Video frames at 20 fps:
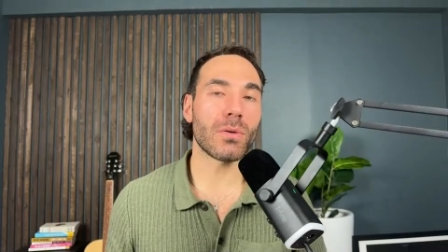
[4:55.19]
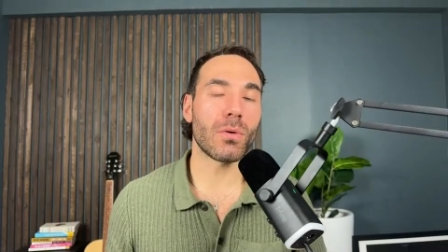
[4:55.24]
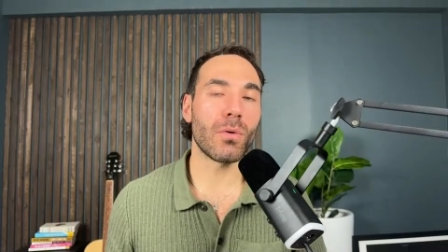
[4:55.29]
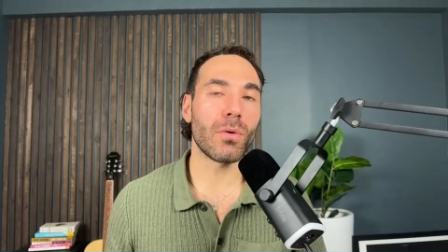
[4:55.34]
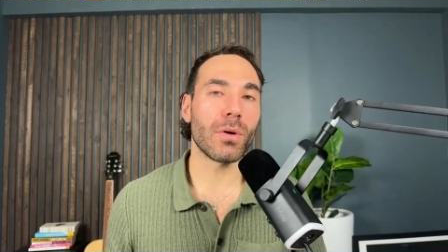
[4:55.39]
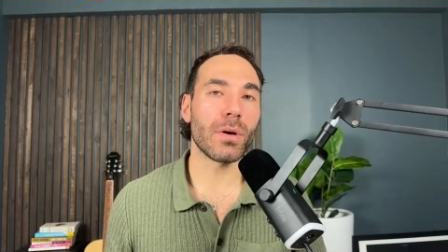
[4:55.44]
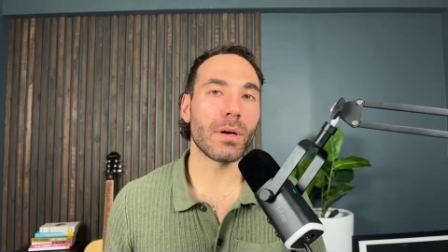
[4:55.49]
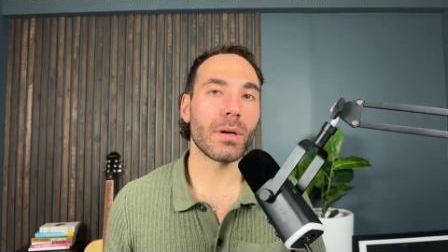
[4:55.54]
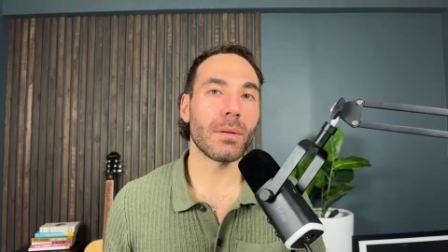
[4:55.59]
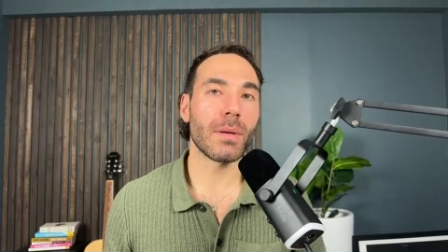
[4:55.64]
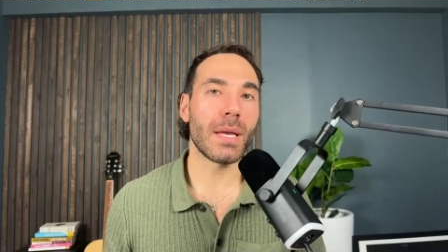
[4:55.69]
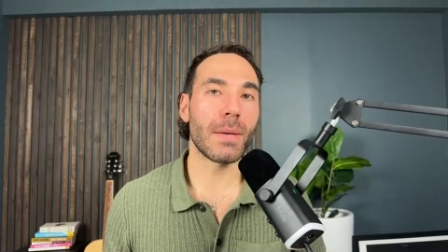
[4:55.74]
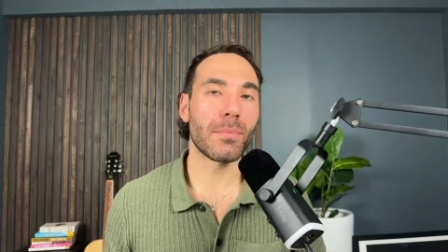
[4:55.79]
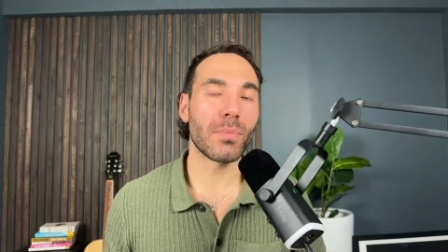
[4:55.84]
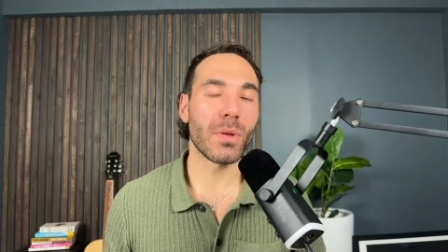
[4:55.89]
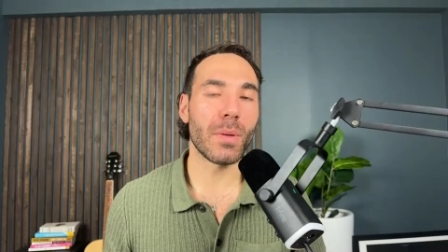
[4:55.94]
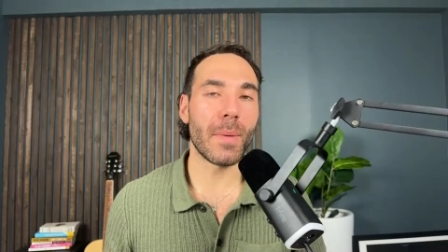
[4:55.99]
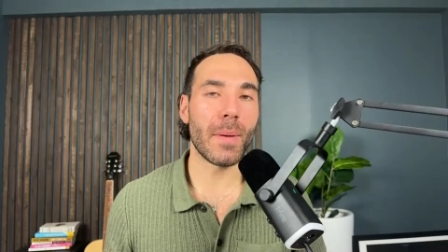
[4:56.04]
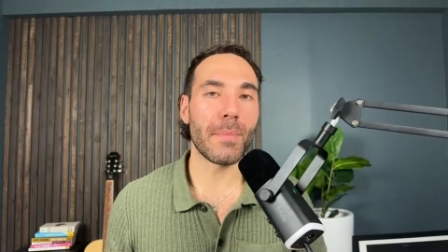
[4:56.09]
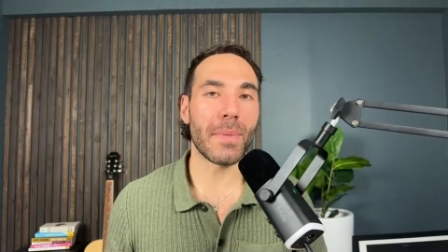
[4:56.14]
or
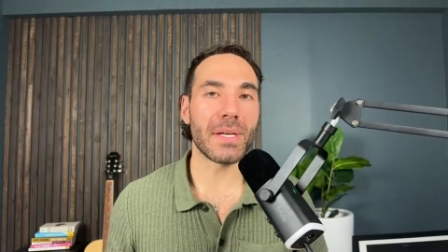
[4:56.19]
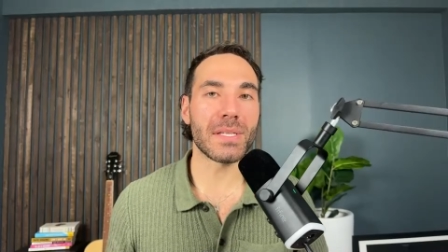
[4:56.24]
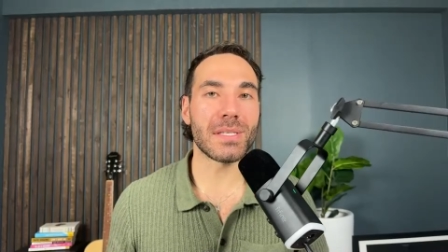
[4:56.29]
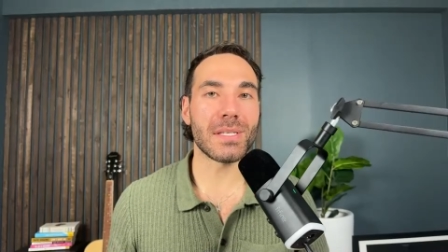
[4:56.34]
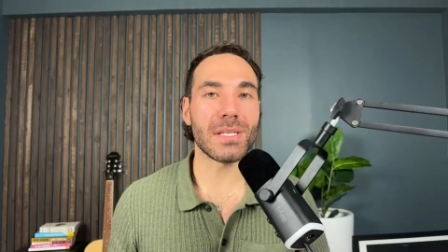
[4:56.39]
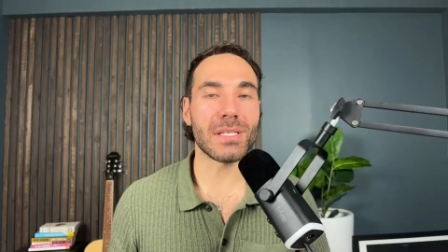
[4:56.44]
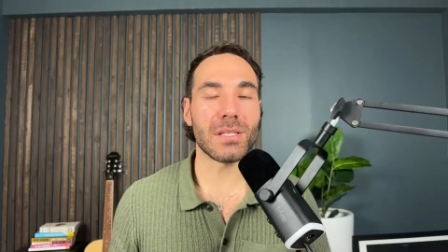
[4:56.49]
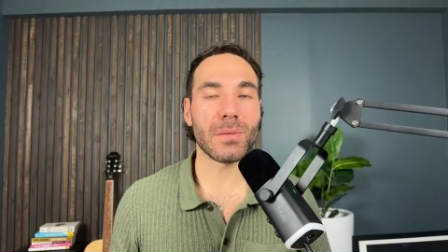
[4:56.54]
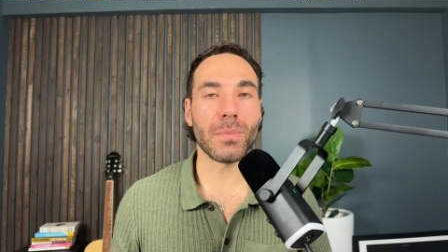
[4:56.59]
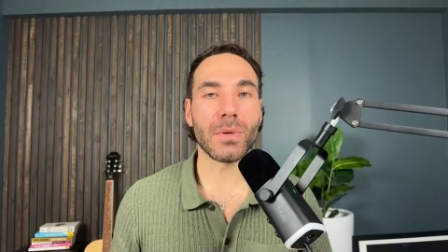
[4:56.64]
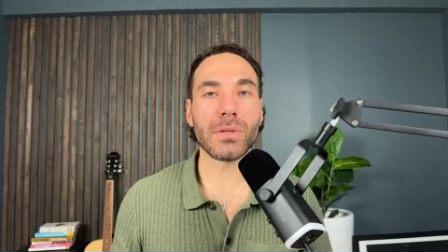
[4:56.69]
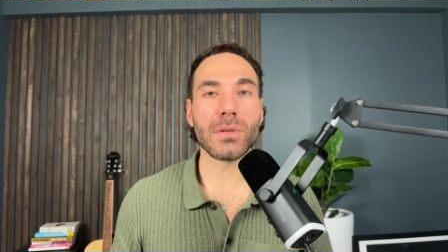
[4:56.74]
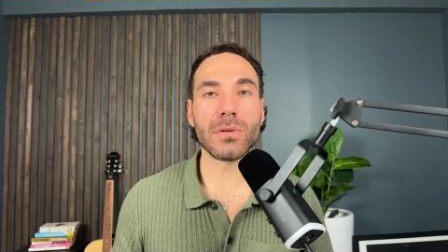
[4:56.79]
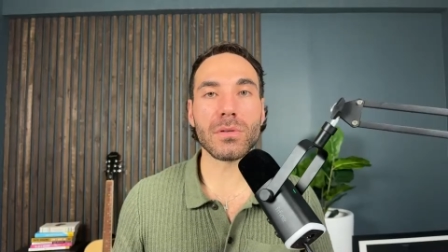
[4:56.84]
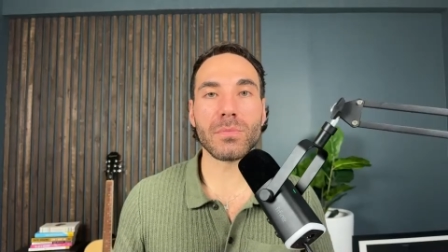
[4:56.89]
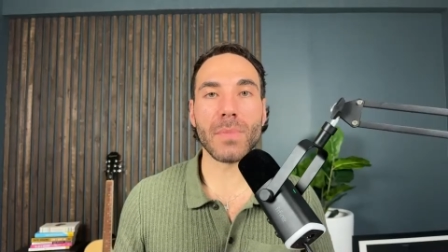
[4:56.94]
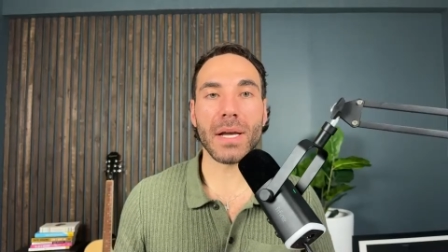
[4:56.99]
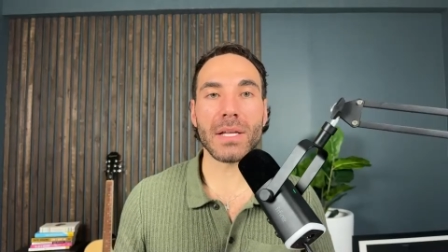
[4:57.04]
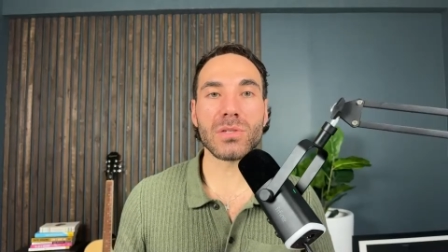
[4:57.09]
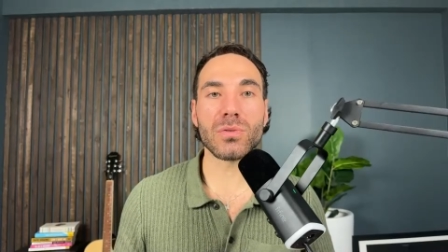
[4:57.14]
implement my system or use
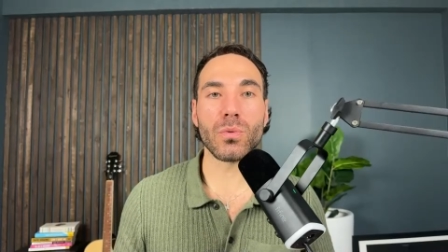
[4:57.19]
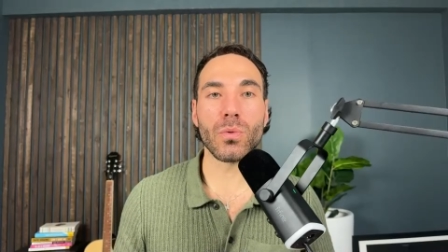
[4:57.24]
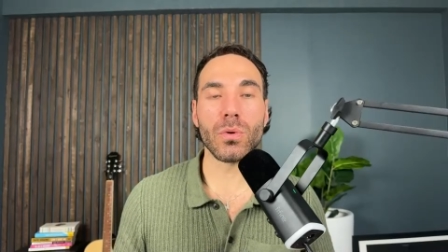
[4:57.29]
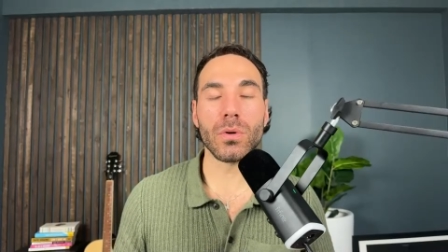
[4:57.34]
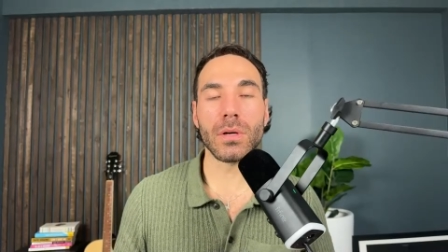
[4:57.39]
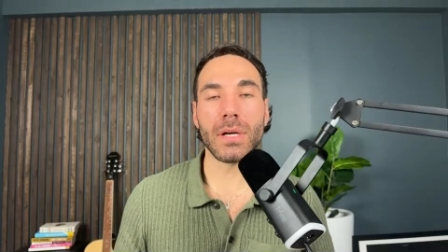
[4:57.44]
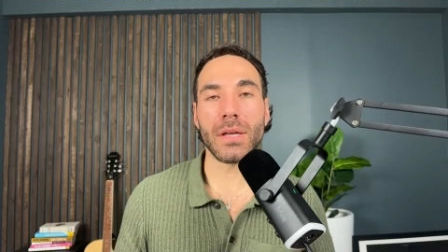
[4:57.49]
my tool.